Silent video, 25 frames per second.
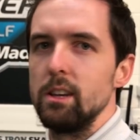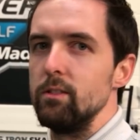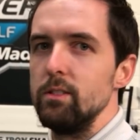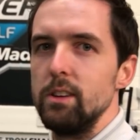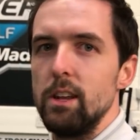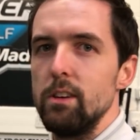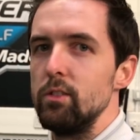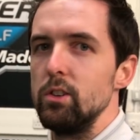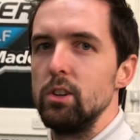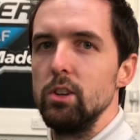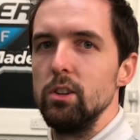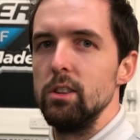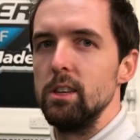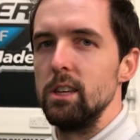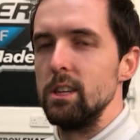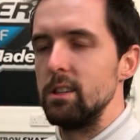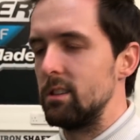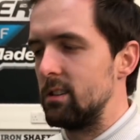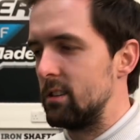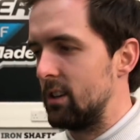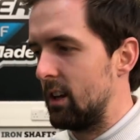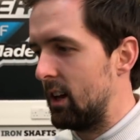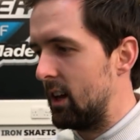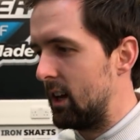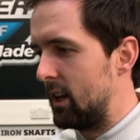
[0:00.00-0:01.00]
I've never done
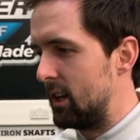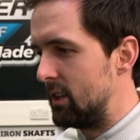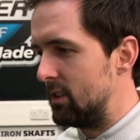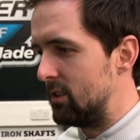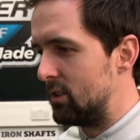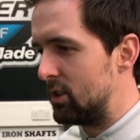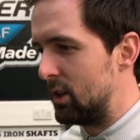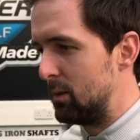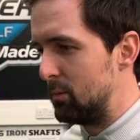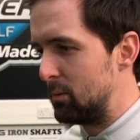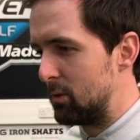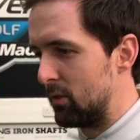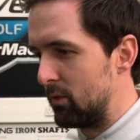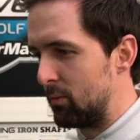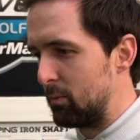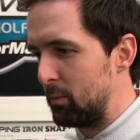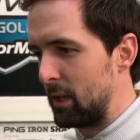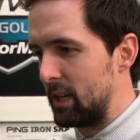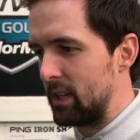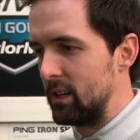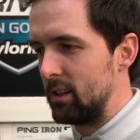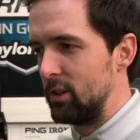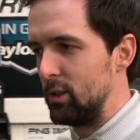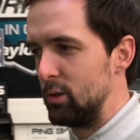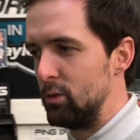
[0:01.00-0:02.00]
this in terms of
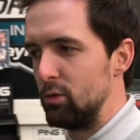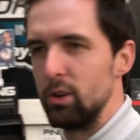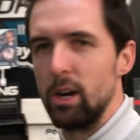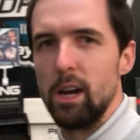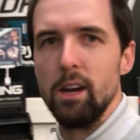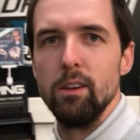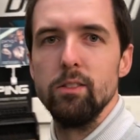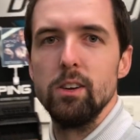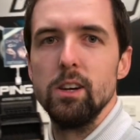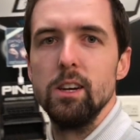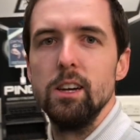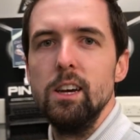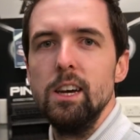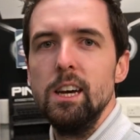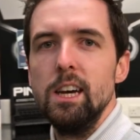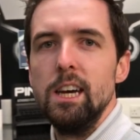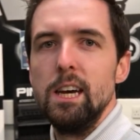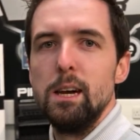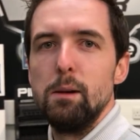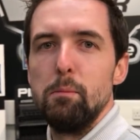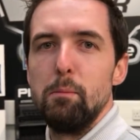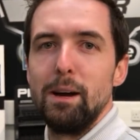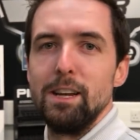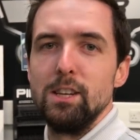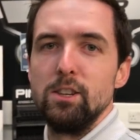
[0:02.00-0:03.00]
picking a new driver.
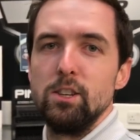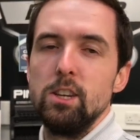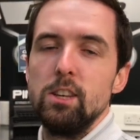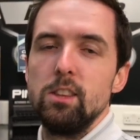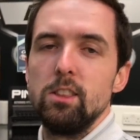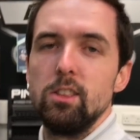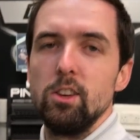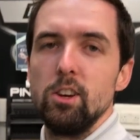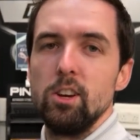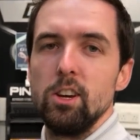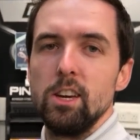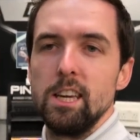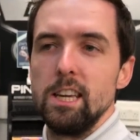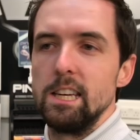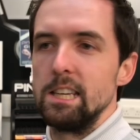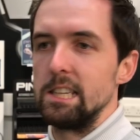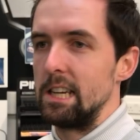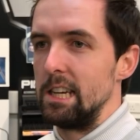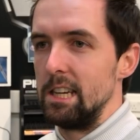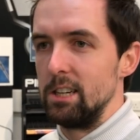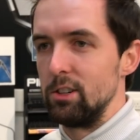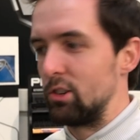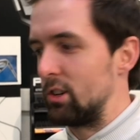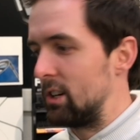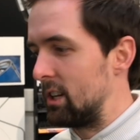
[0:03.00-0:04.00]
My G30
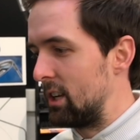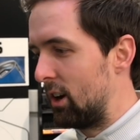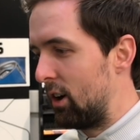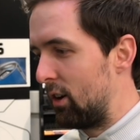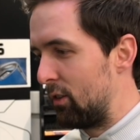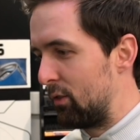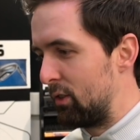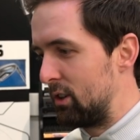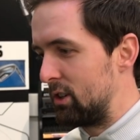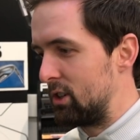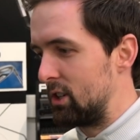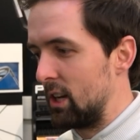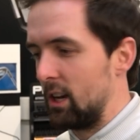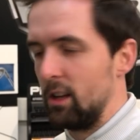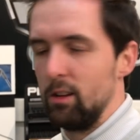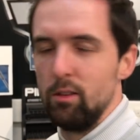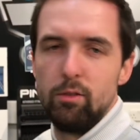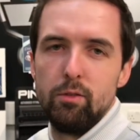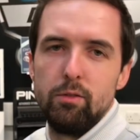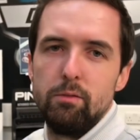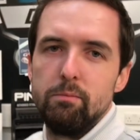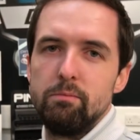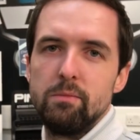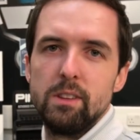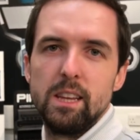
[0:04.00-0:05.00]
is literally off the
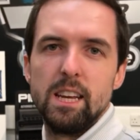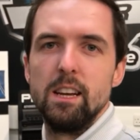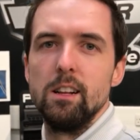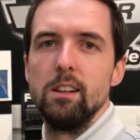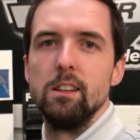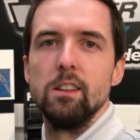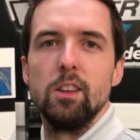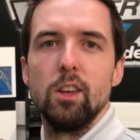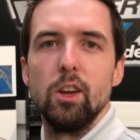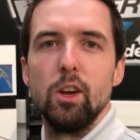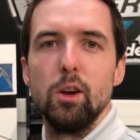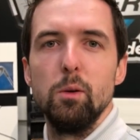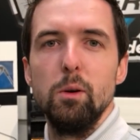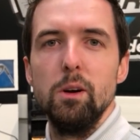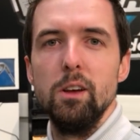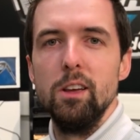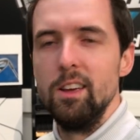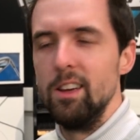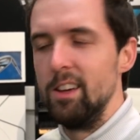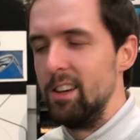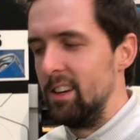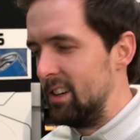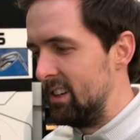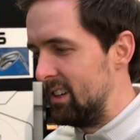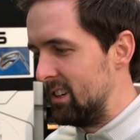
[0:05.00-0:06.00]
shelf. It'll do.
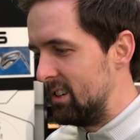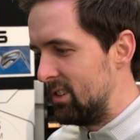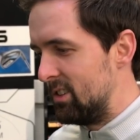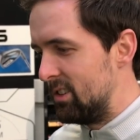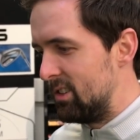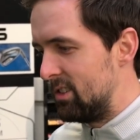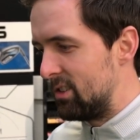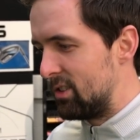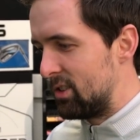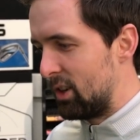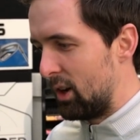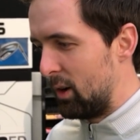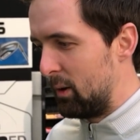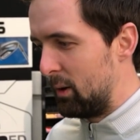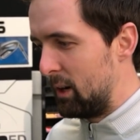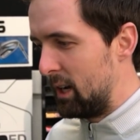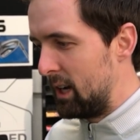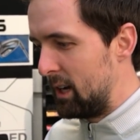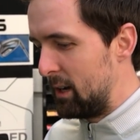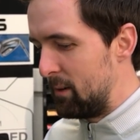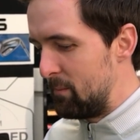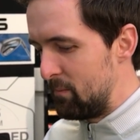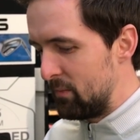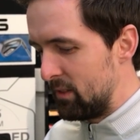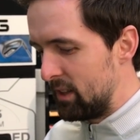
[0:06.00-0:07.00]

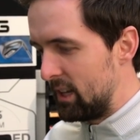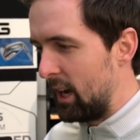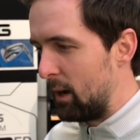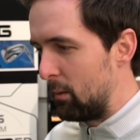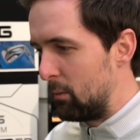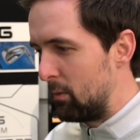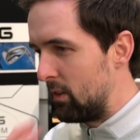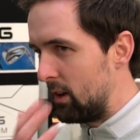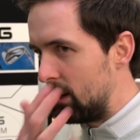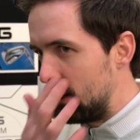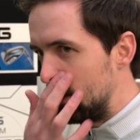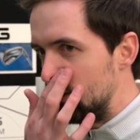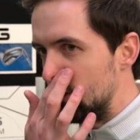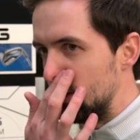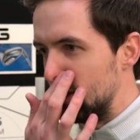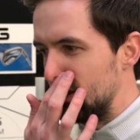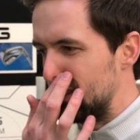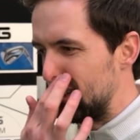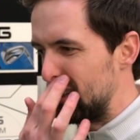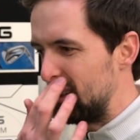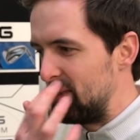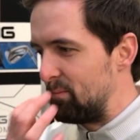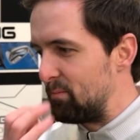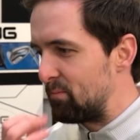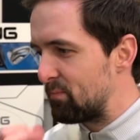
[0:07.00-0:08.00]
So yeah, very
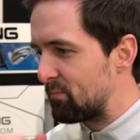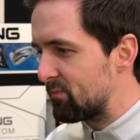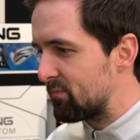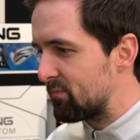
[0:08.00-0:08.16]
interested.